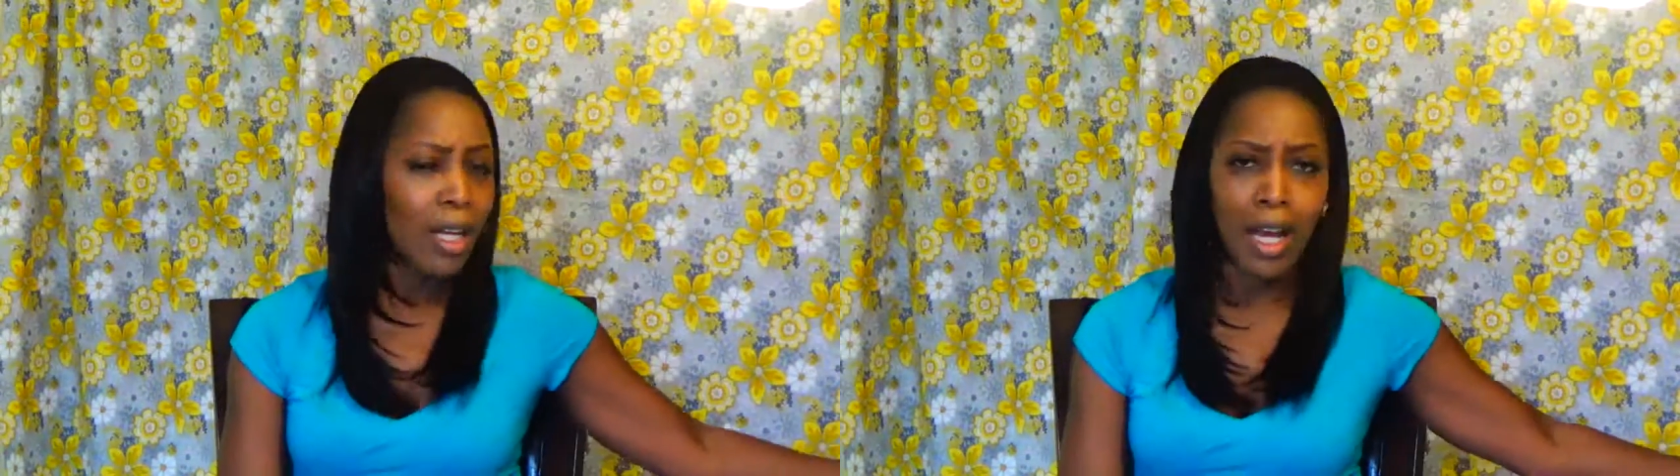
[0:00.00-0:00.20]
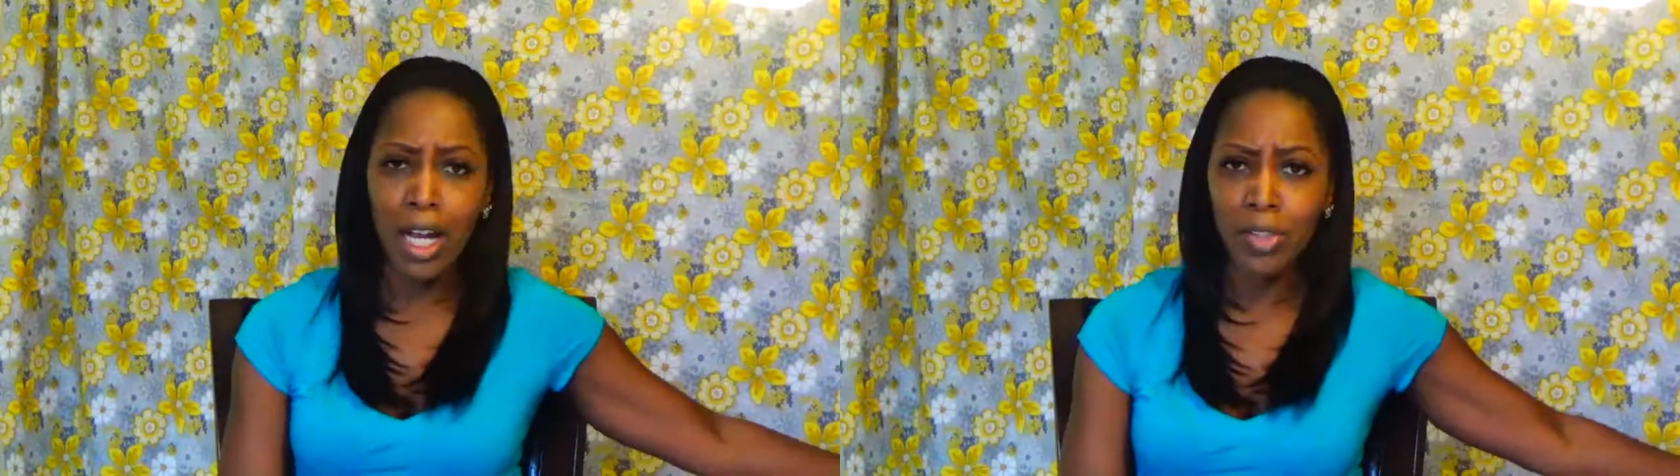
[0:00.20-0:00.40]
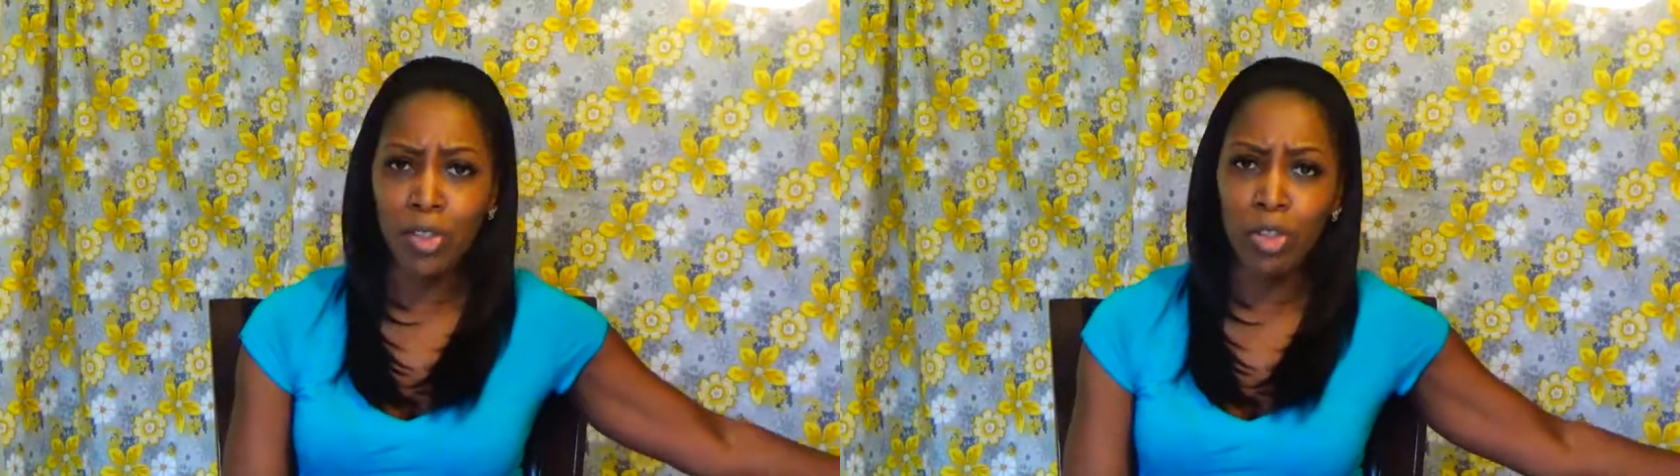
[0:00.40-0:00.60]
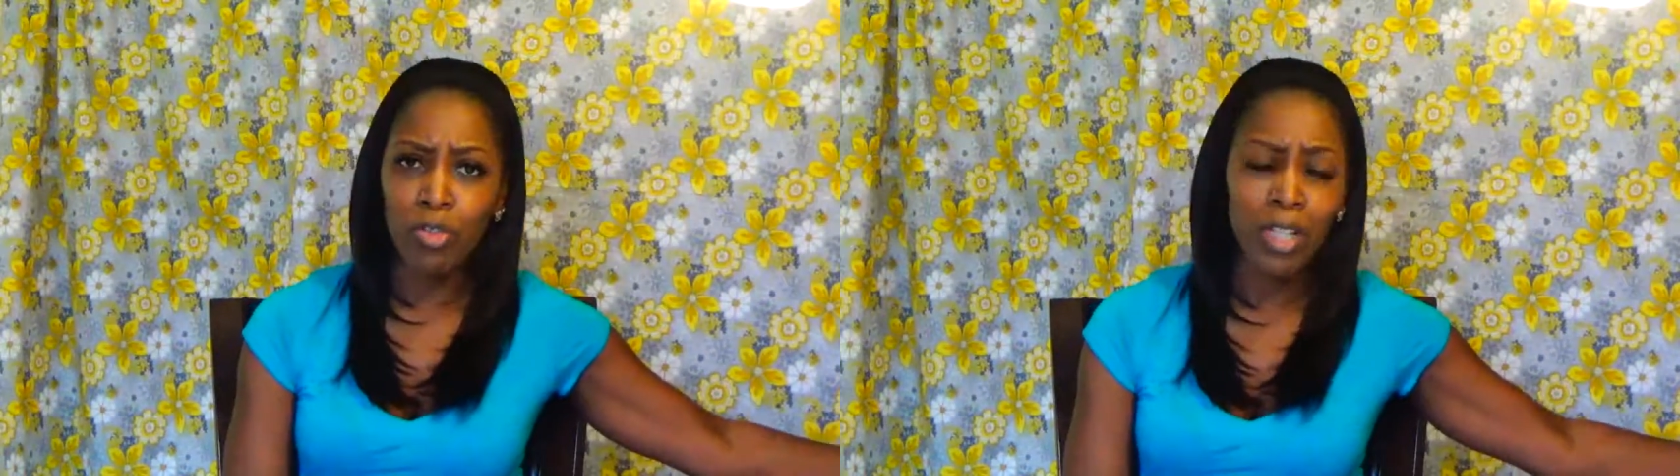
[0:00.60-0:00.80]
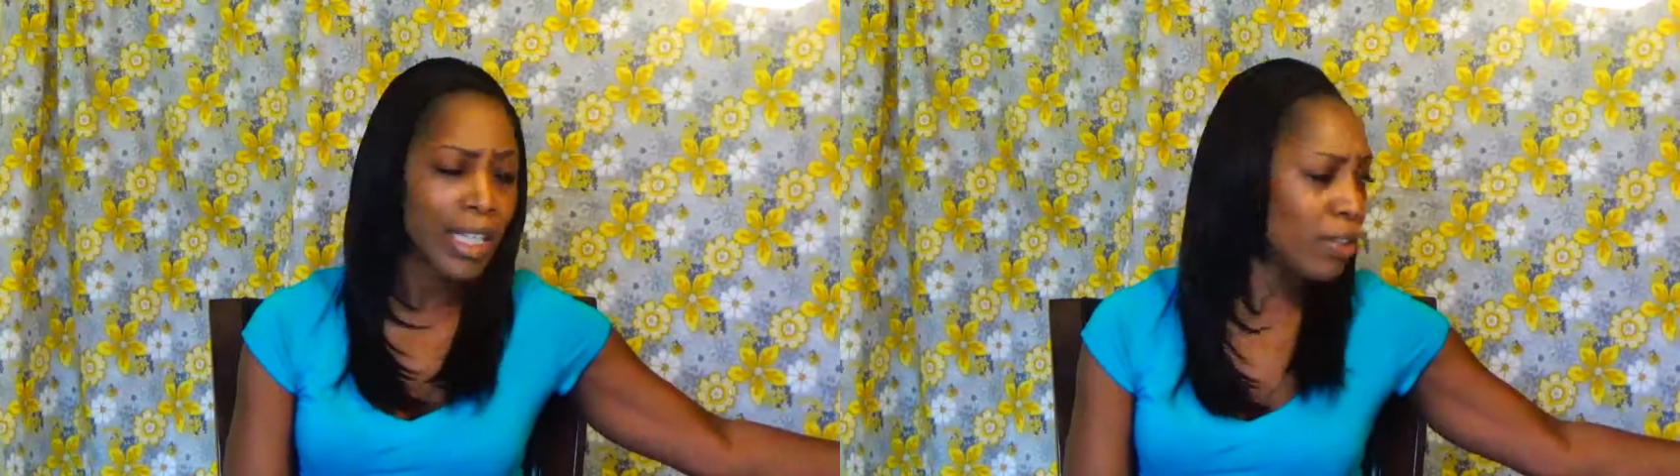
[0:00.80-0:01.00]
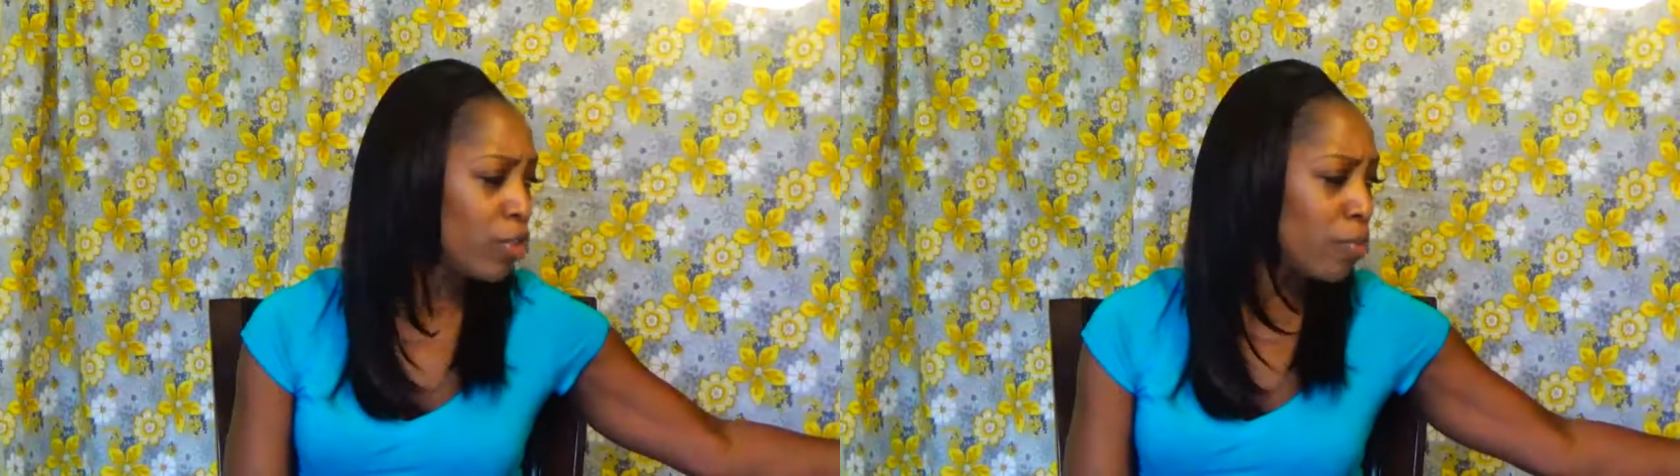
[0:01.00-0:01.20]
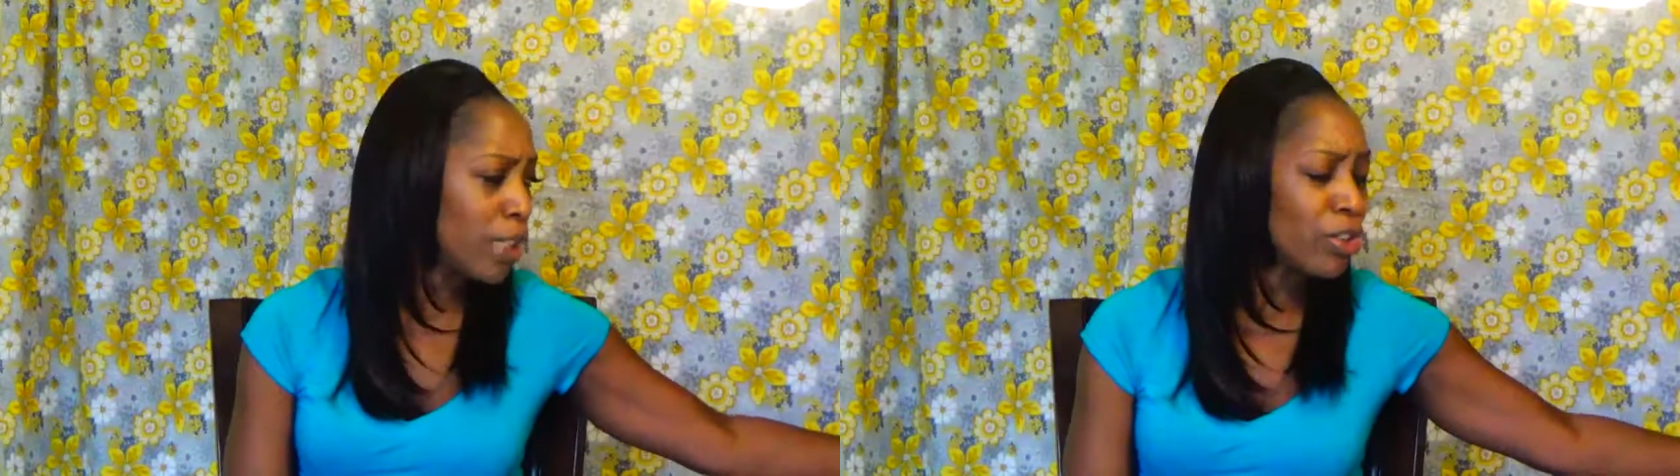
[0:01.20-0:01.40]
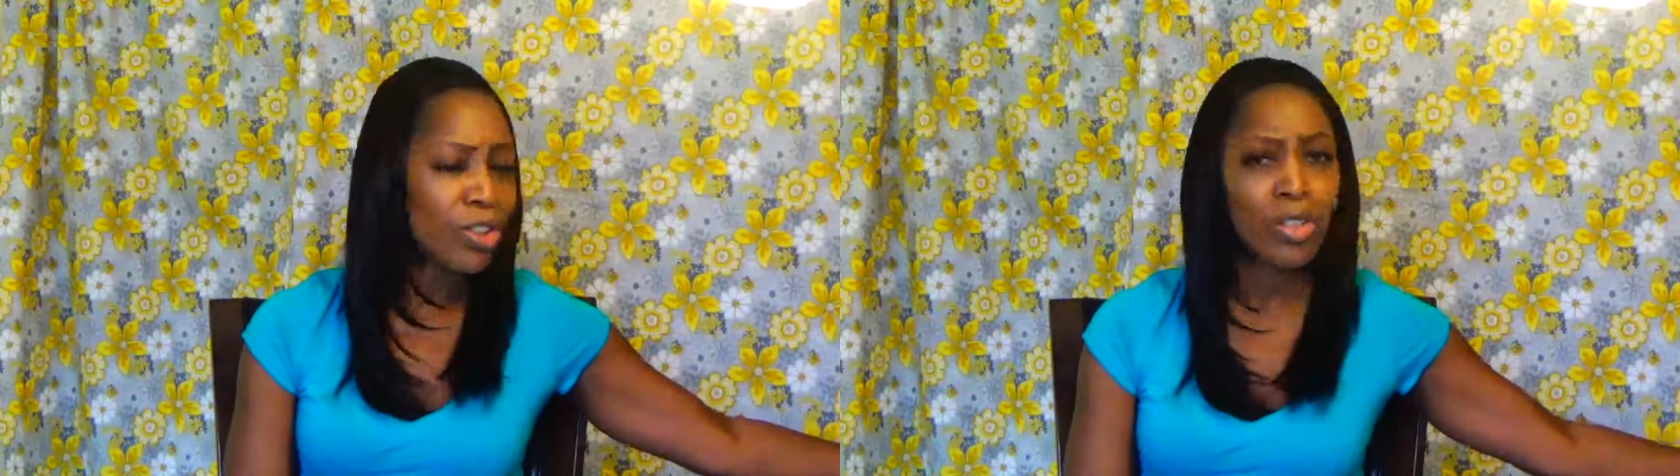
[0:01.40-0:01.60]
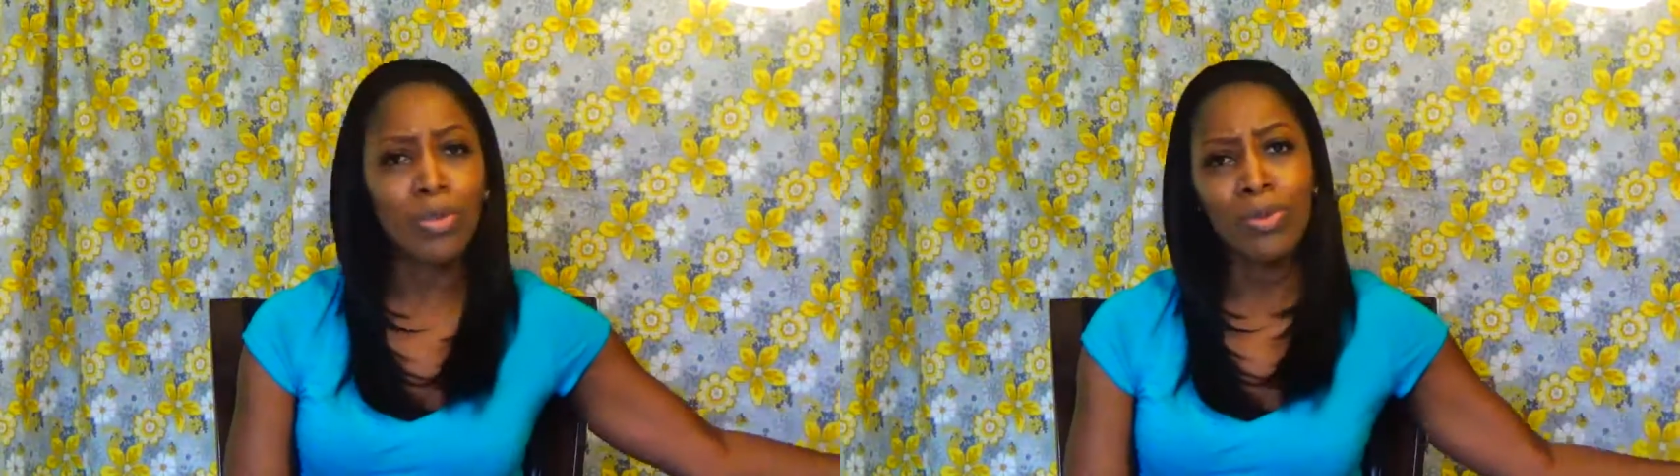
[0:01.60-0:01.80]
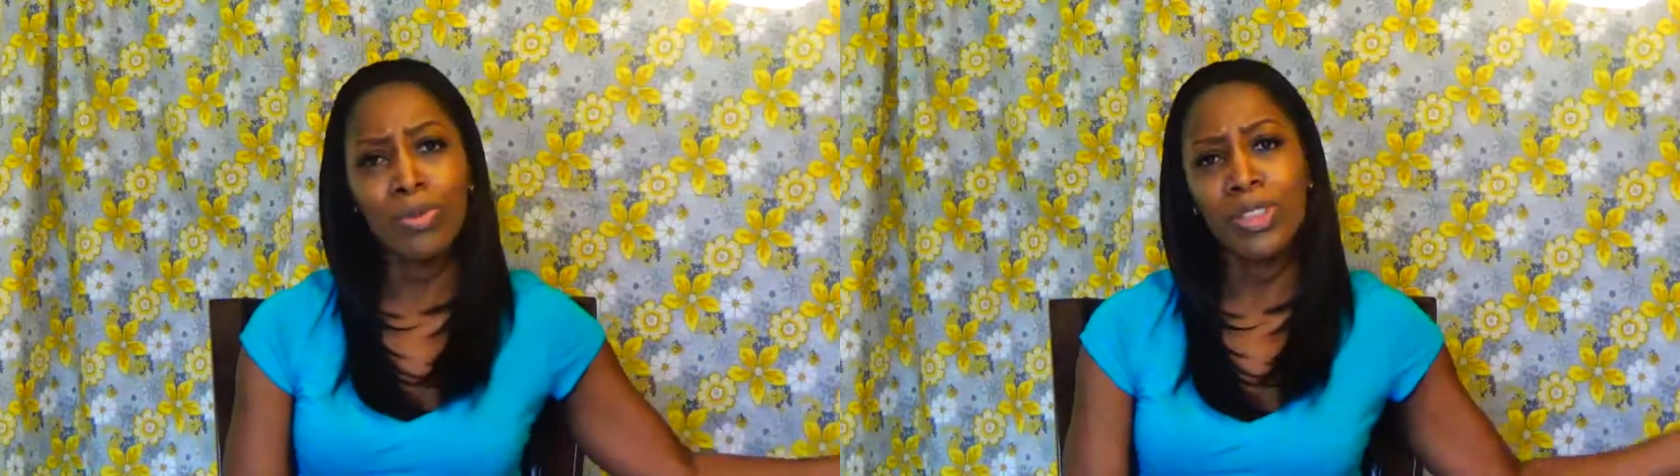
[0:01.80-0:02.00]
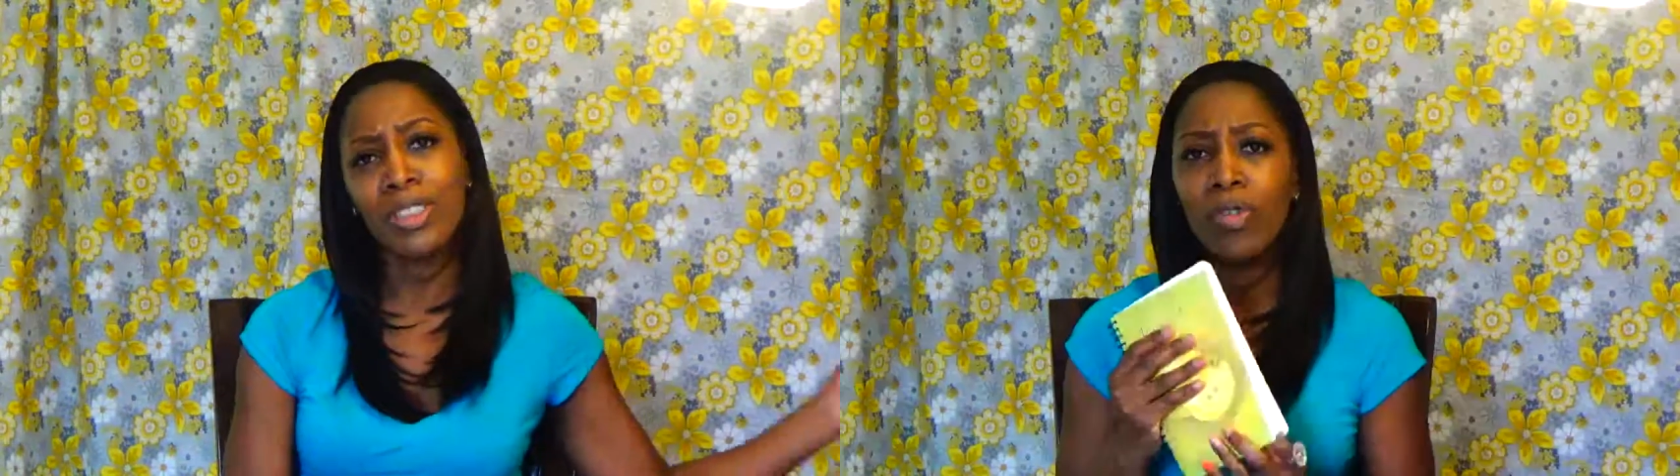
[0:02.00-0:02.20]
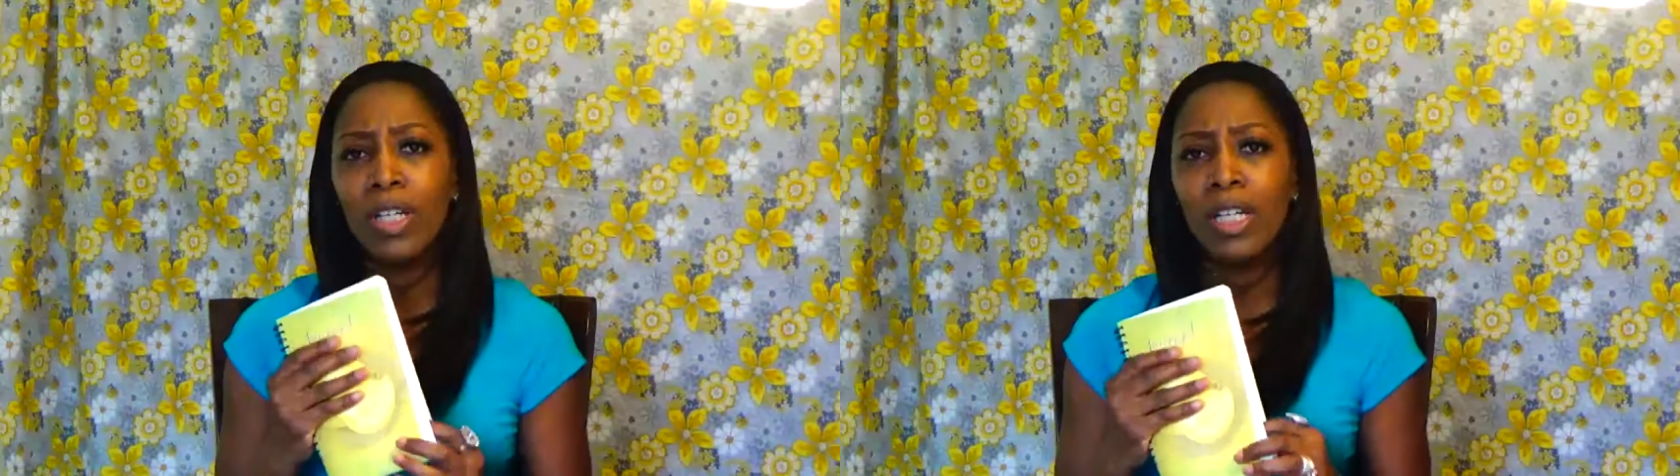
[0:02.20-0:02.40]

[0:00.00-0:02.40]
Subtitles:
and you know it's related to my journals,